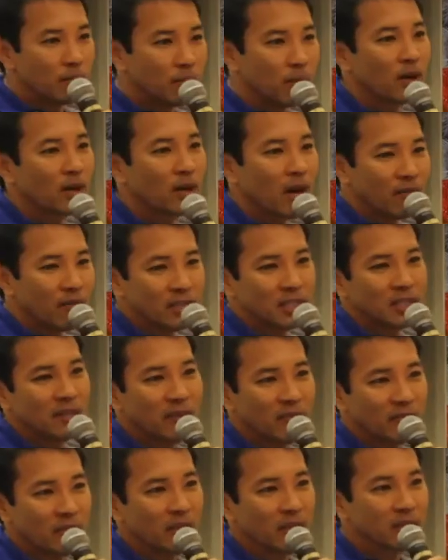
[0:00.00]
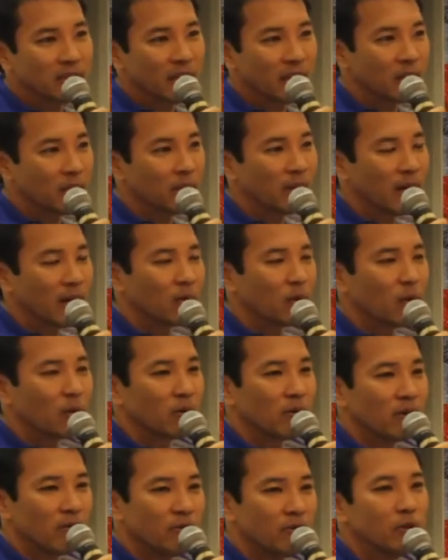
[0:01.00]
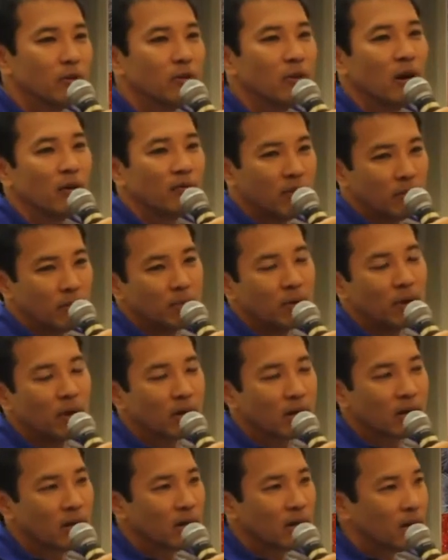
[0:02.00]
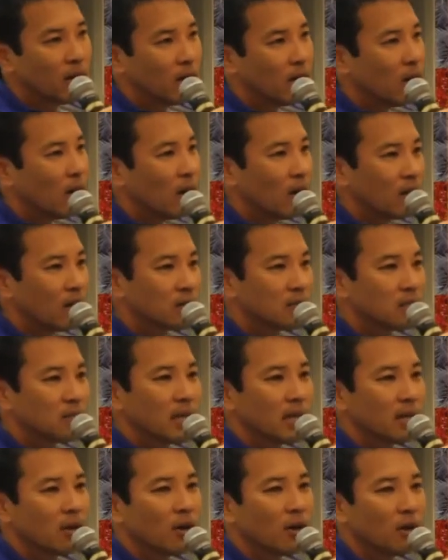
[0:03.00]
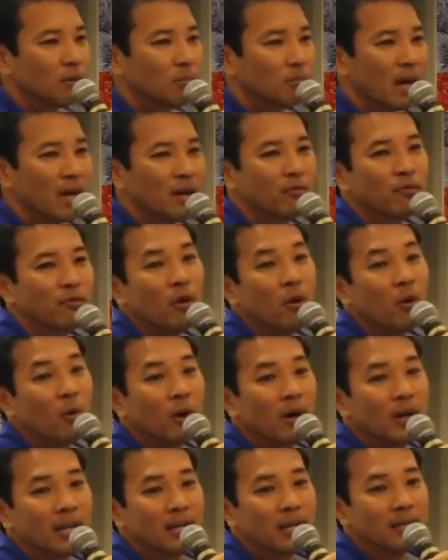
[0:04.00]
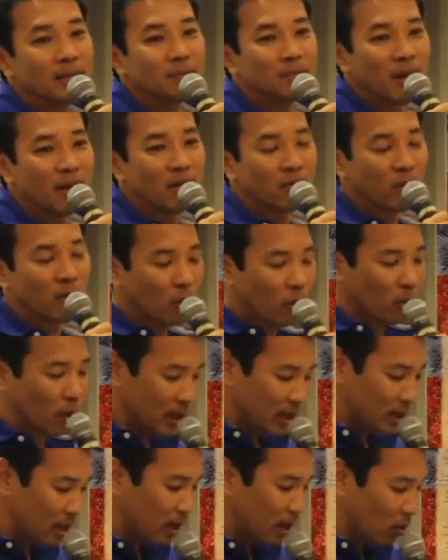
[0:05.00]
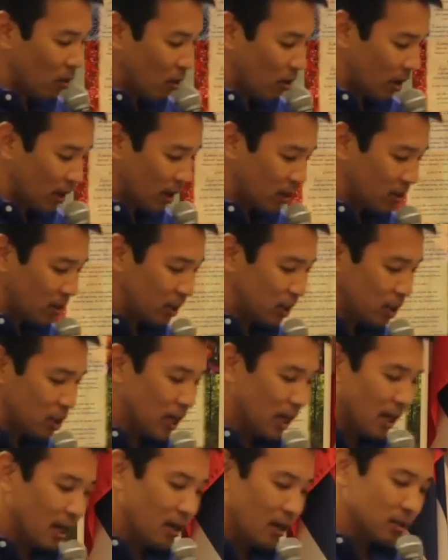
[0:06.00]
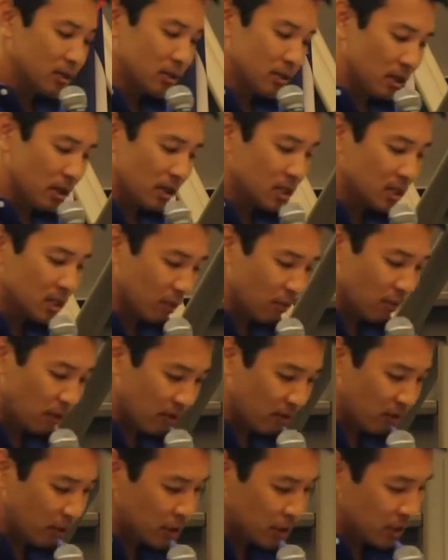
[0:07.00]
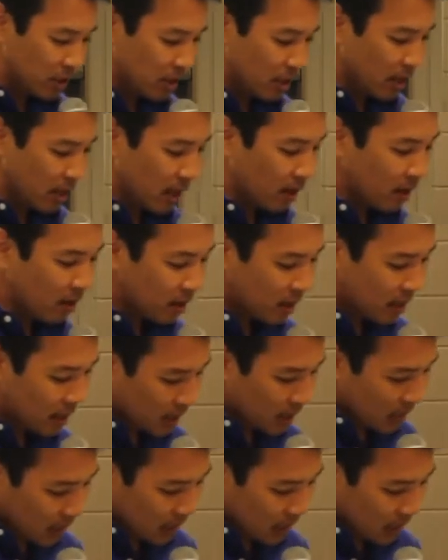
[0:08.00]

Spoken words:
the book, obviously I've given you the title, but I wrote a review of the book on a site called Mindful Hawaii, mindfulhawaii.org, and you can check out sort of the summary version there.